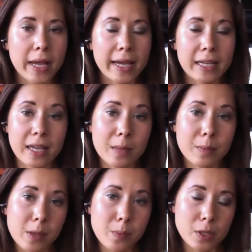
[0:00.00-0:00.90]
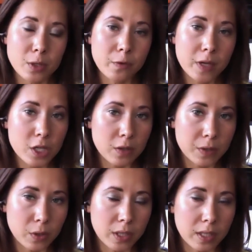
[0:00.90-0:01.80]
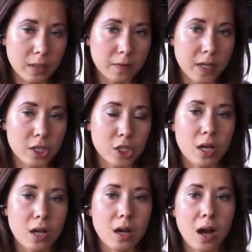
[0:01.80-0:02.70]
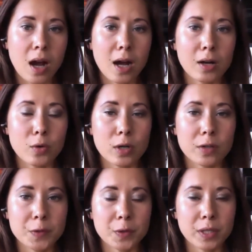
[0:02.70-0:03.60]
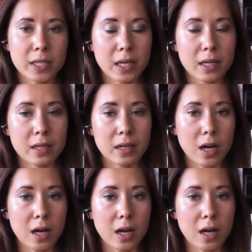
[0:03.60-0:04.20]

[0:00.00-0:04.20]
It can be a piece of fish if you're eating fish, or if you're eating